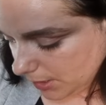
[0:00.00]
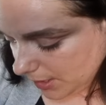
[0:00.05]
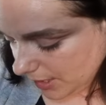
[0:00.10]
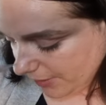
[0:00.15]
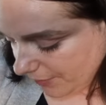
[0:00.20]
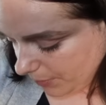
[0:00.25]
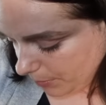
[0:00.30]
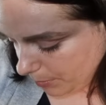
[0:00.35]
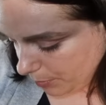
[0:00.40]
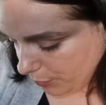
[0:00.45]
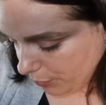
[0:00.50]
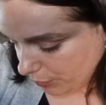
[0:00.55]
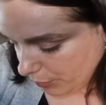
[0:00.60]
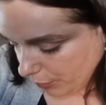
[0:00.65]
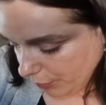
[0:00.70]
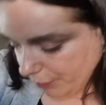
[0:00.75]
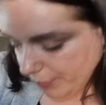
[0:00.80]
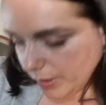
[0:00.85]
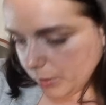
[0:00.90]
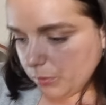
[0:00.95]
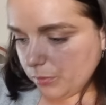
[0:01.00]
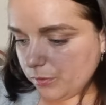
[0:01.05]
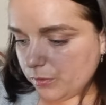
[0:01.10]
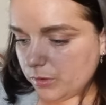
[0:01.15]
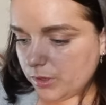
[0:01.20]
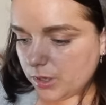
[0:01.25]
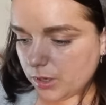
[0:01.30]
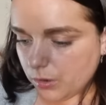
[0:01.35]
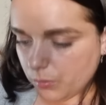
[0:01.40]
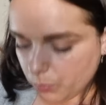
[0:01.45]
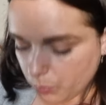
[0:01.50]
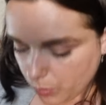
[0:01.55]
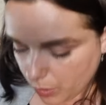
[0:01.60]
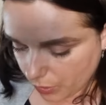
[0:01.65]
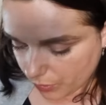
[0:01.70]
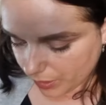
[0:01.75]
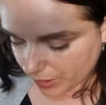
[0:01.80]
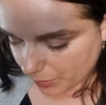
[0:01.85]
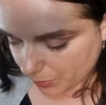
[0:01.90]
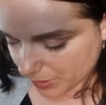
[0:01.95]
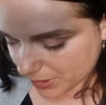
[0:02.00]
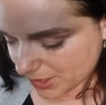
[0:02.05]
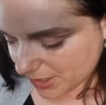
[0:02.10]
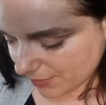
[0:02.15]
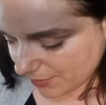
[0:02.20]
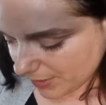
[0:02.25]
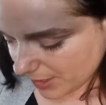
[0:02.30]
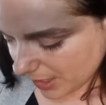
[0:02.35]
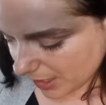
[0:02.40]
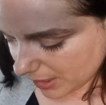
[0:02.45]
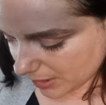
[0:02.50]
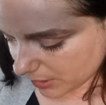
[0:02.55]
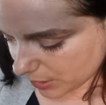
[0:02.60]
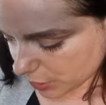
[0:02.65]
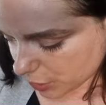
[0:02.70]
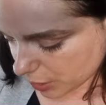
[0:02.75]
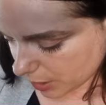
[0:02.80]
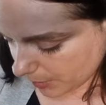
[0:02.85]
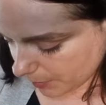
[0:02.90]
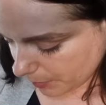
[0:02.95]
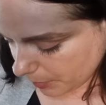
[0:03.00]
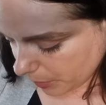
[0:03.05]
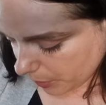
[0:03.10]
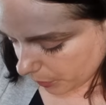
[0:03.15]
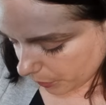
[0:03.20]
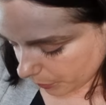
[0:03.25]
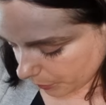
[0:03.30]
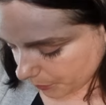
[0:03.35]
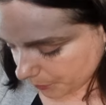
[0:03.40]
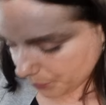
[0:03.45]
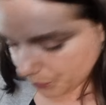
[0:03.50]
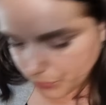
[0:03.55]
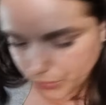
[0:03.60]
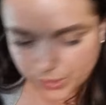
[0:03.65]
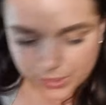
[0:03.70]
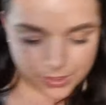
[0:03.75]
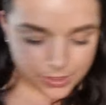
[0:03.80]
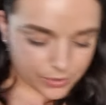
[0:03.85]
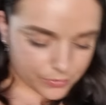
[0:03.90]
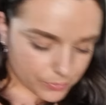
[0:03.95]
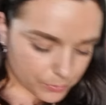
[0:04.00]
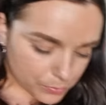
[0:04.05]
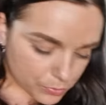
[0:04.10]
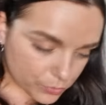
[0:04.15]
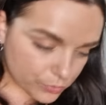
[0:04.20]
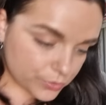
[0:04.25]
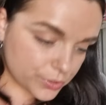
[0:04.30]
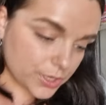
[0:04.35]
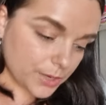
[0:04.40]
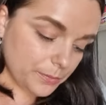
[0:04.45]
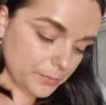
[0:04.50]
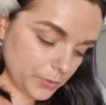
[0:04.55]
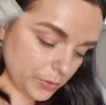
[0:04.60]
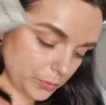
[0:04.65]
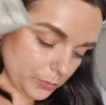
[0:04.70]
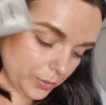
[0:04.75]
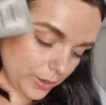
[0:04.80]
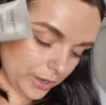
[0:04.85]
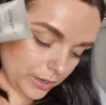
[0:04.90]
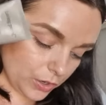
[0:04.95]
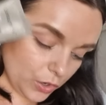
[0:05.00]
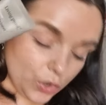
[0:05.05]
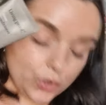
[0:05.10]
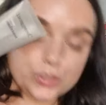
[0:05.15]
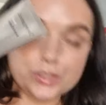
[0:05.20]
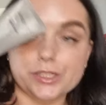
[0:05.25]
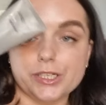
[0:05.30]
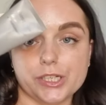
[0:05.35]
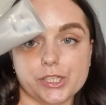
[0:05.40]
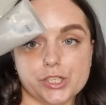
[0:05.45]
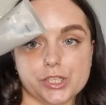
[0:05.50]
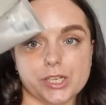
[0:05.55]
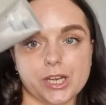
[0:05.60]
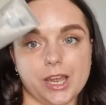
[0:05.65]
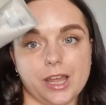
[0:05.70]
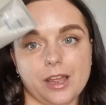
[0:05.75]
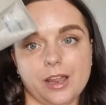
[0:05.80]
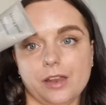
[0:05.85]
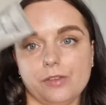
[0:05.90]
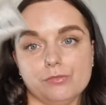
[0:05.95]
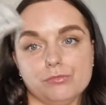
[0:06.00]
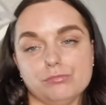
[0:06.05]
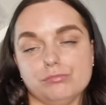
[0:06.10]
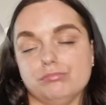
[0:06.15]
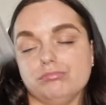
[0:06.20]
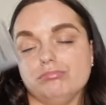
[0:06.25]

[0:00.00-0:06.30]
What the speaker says: Living Proof. Now we've only got one. Now I definitely had the shampoo. Living Proof shampoo and conditioner